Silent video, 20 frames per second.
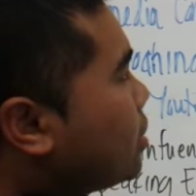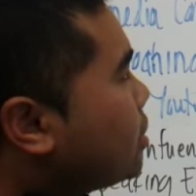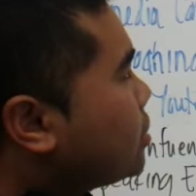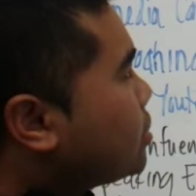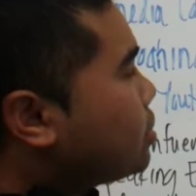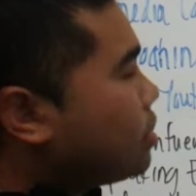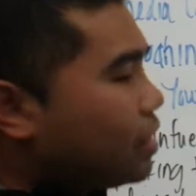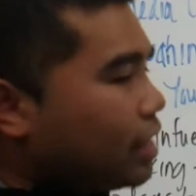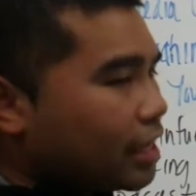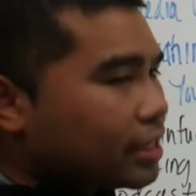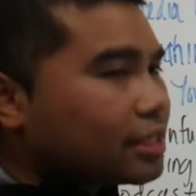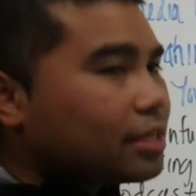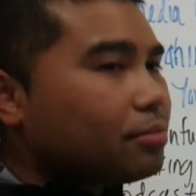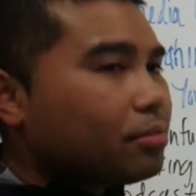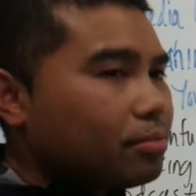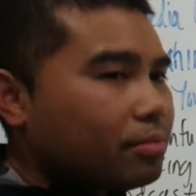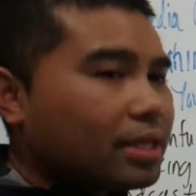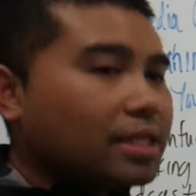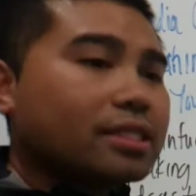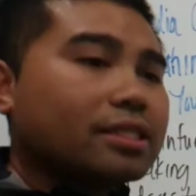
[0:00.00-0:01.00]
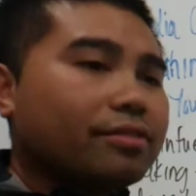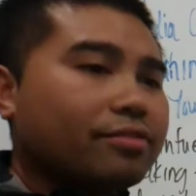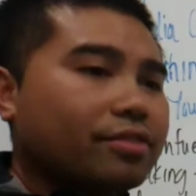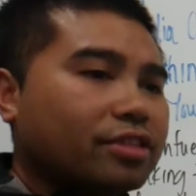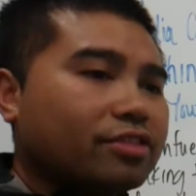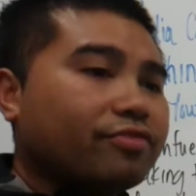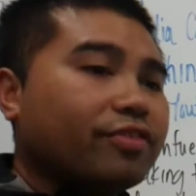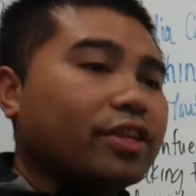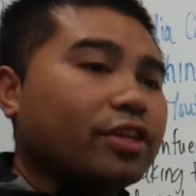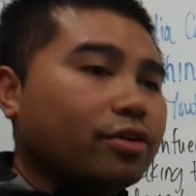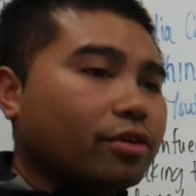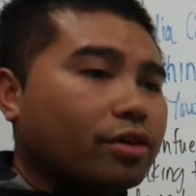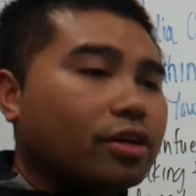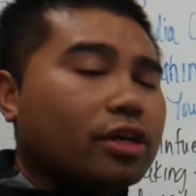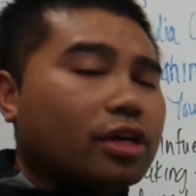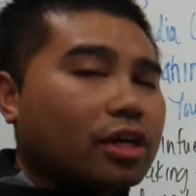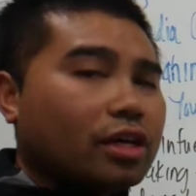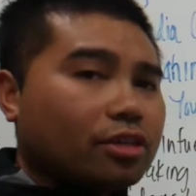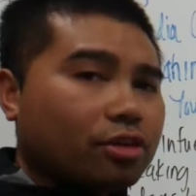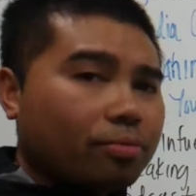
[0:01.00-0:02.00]
So the next couple minutes of this video,
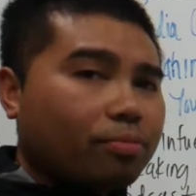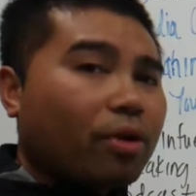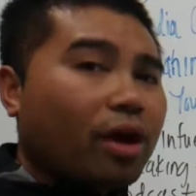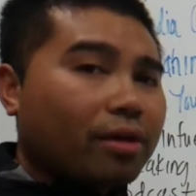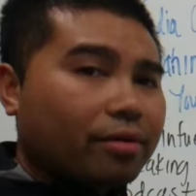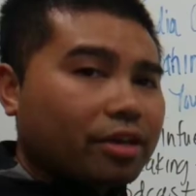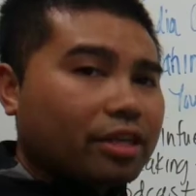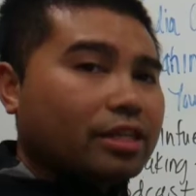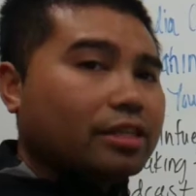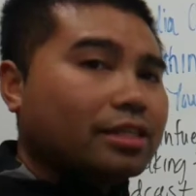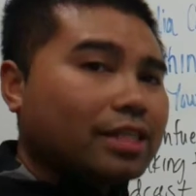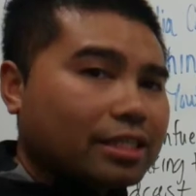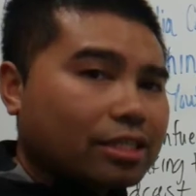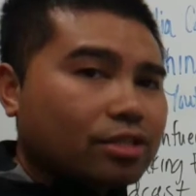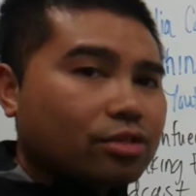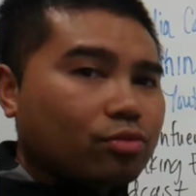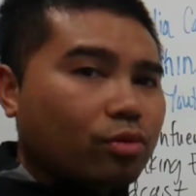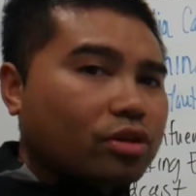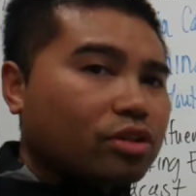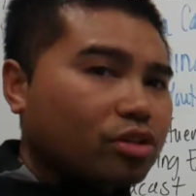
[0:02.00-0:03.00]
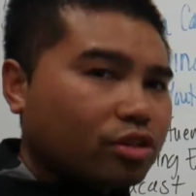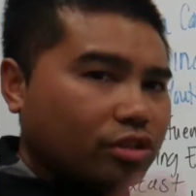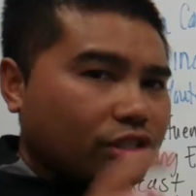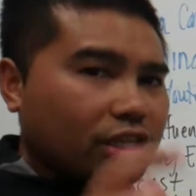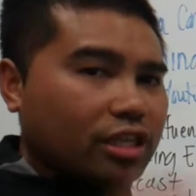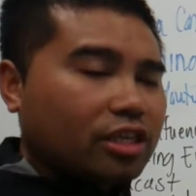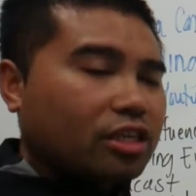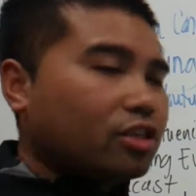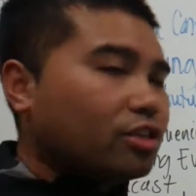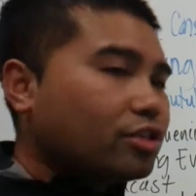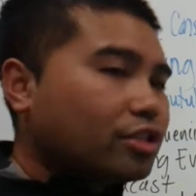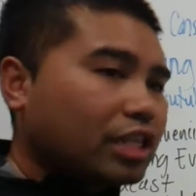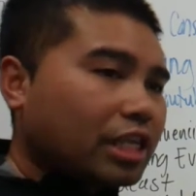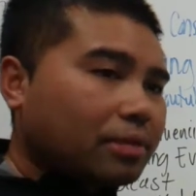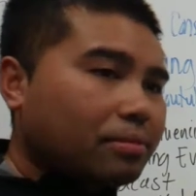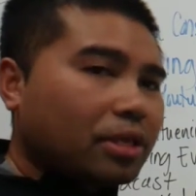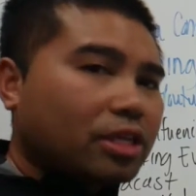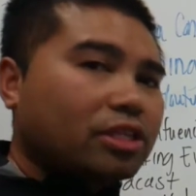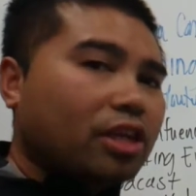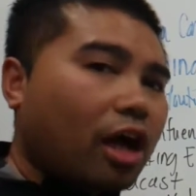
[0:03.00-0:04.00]
you're probably gonna, this is what you're seeing. You're
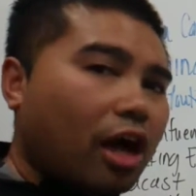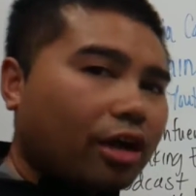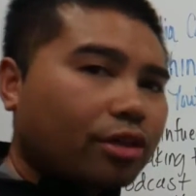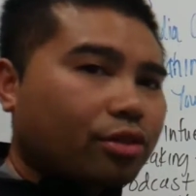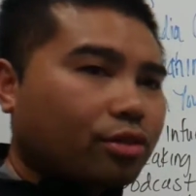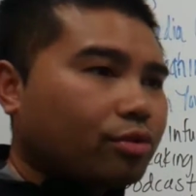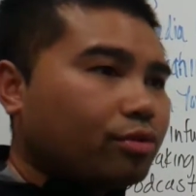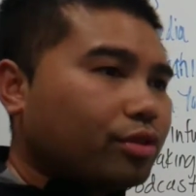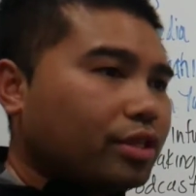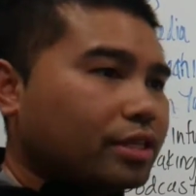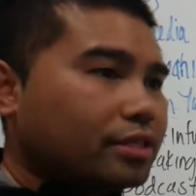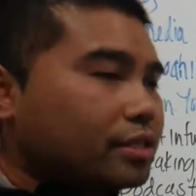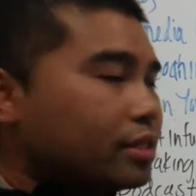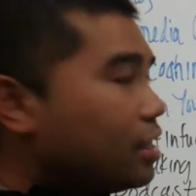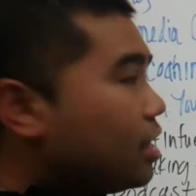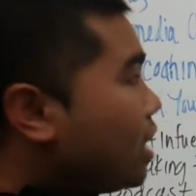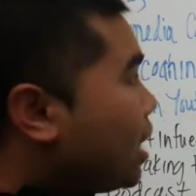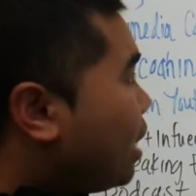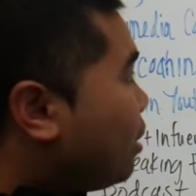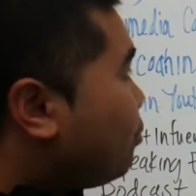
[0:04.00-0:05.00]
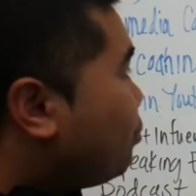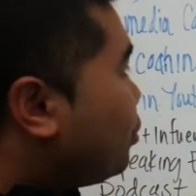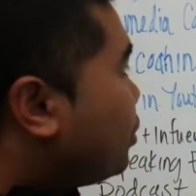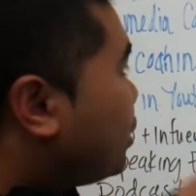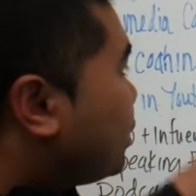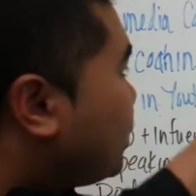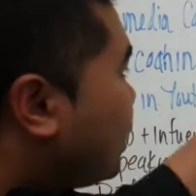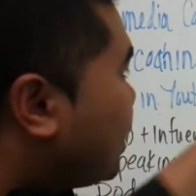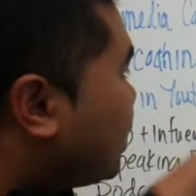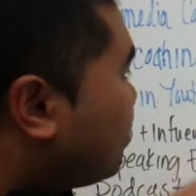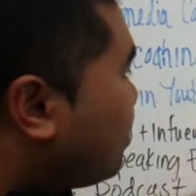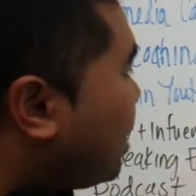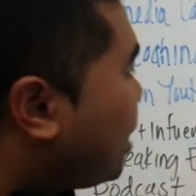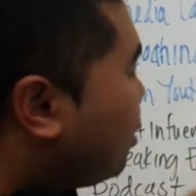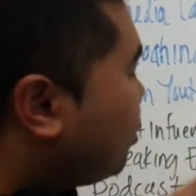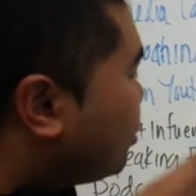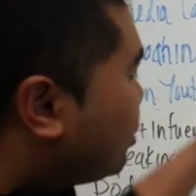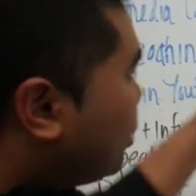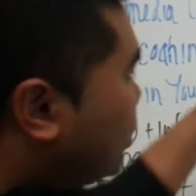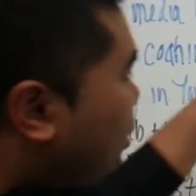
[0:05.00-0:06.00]
seeing me talk through this and really think
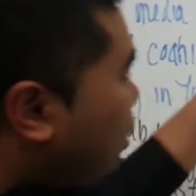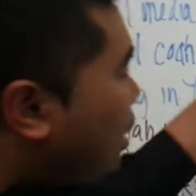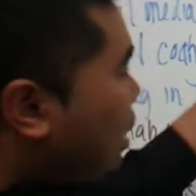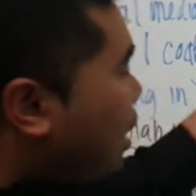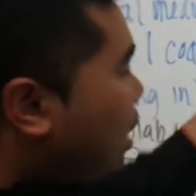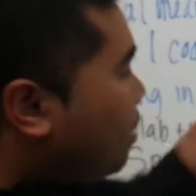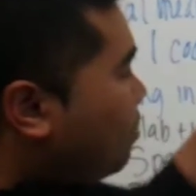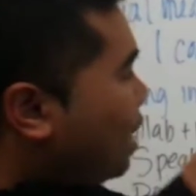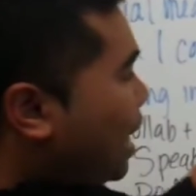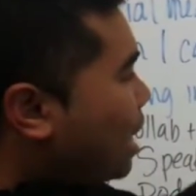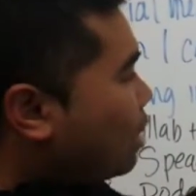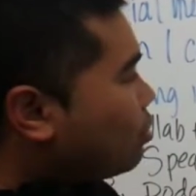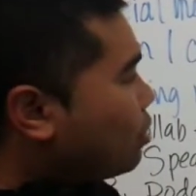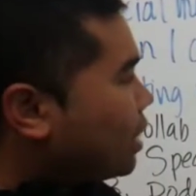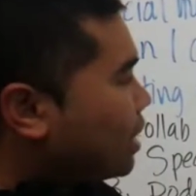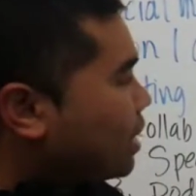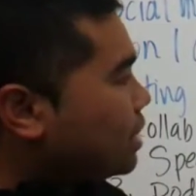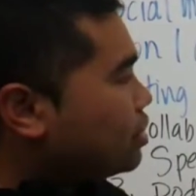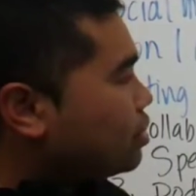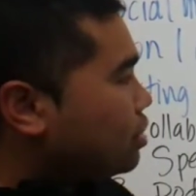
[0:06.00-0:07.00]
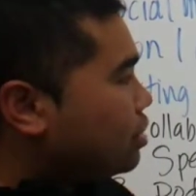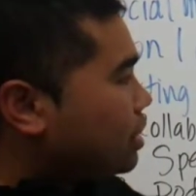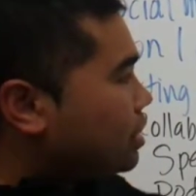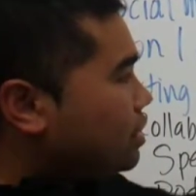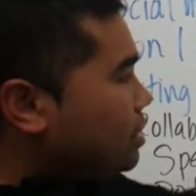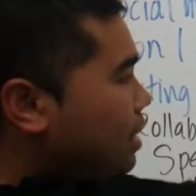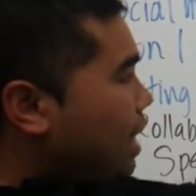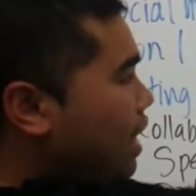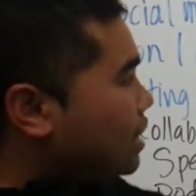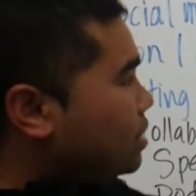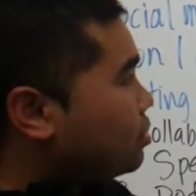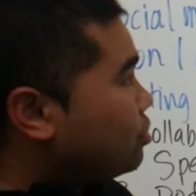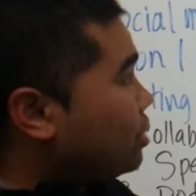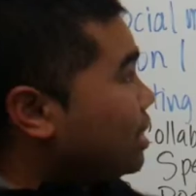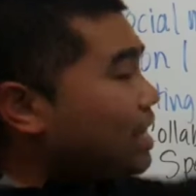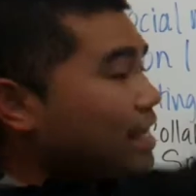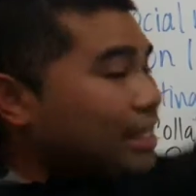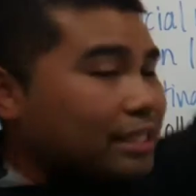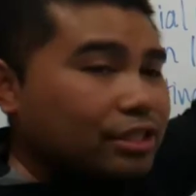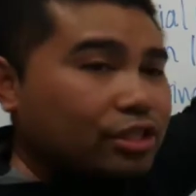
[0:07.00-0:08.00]
about how do I get to these last three.
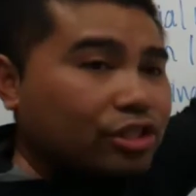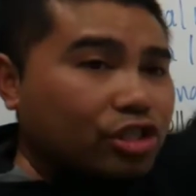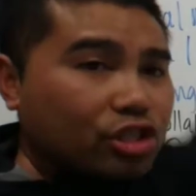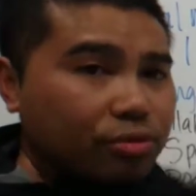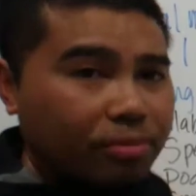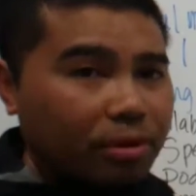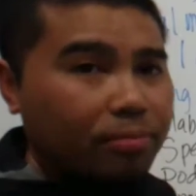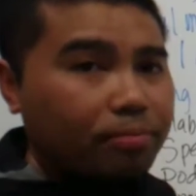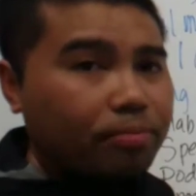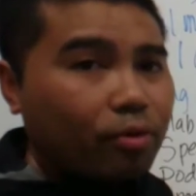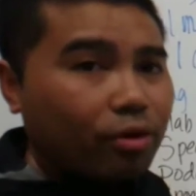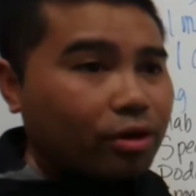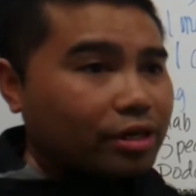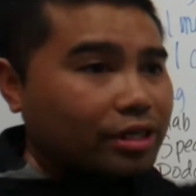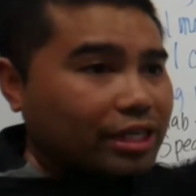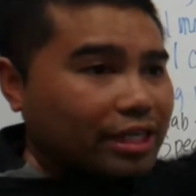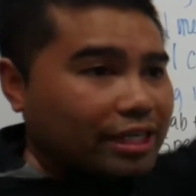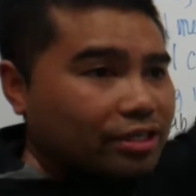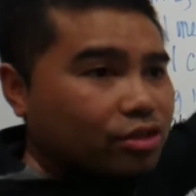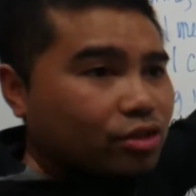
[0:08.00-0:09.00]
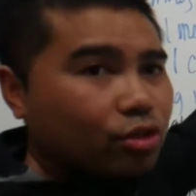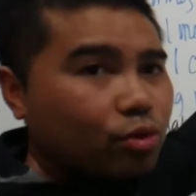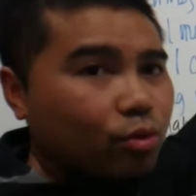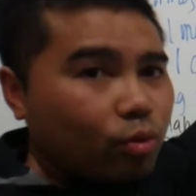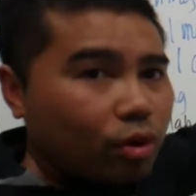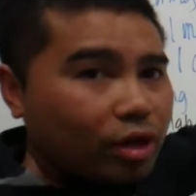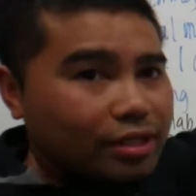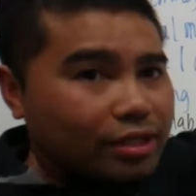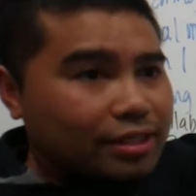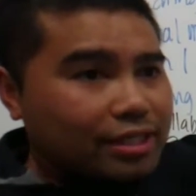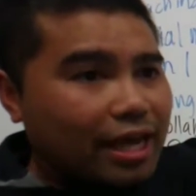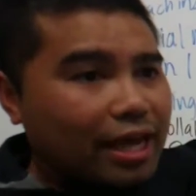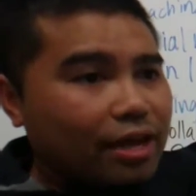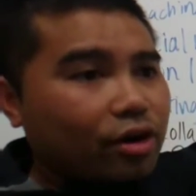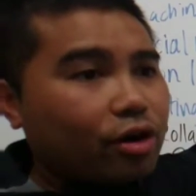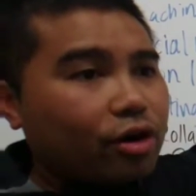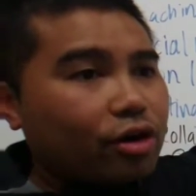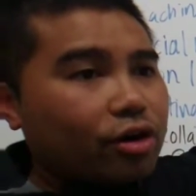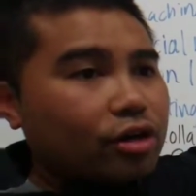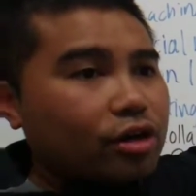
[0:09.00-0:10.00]
And it's super important. These are the ones that
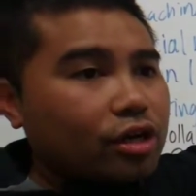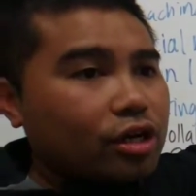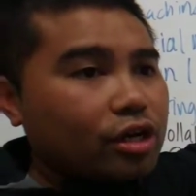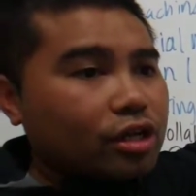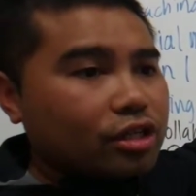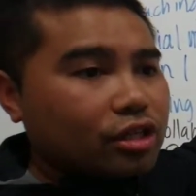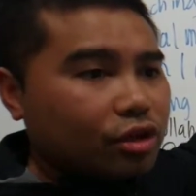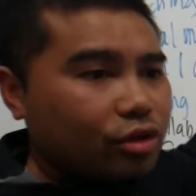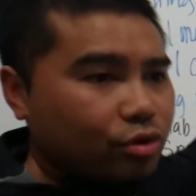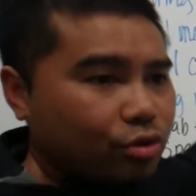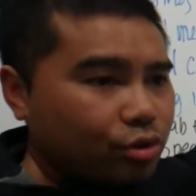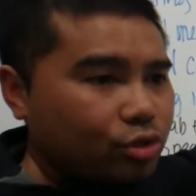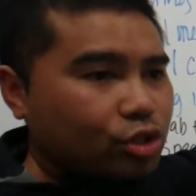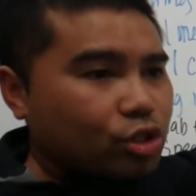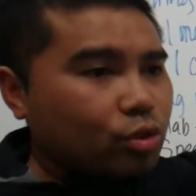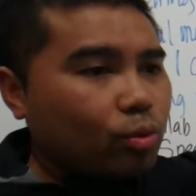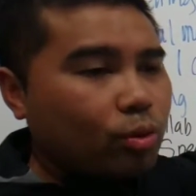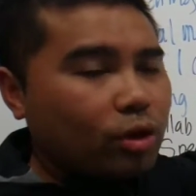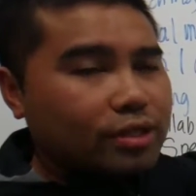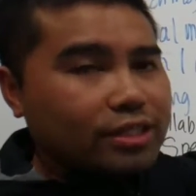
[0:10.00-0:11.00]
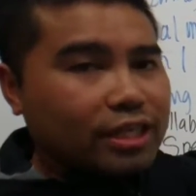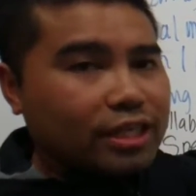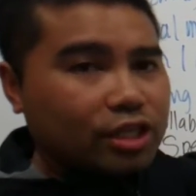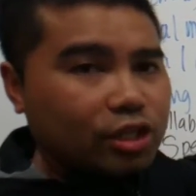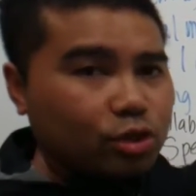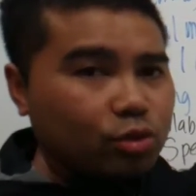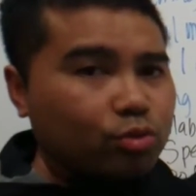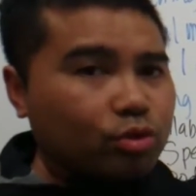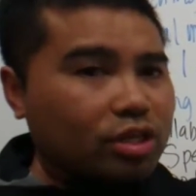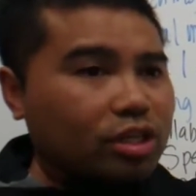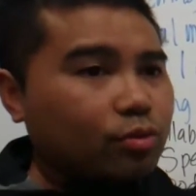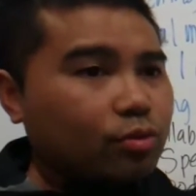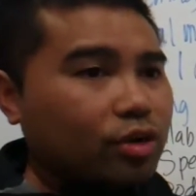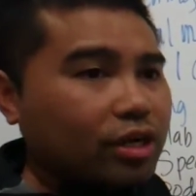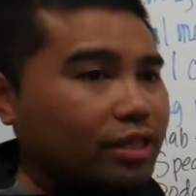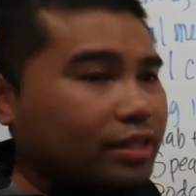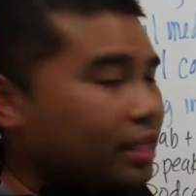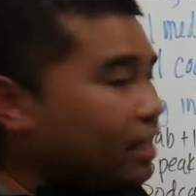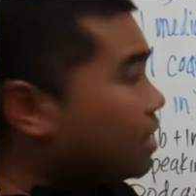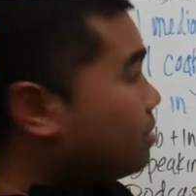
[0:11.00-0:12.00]
are the crucial ones that you really
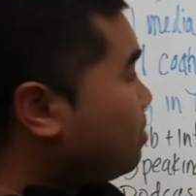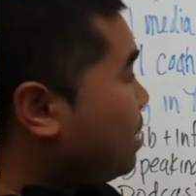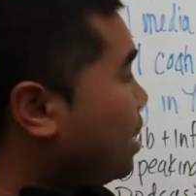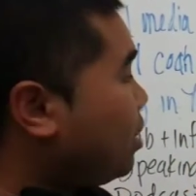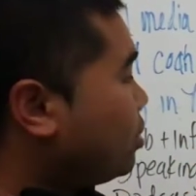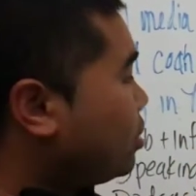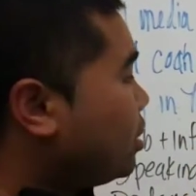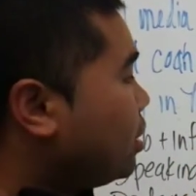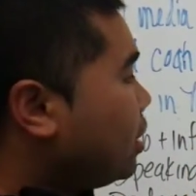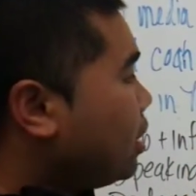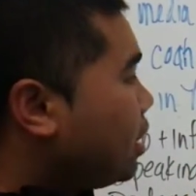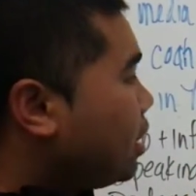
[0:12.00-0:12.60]
want to think about.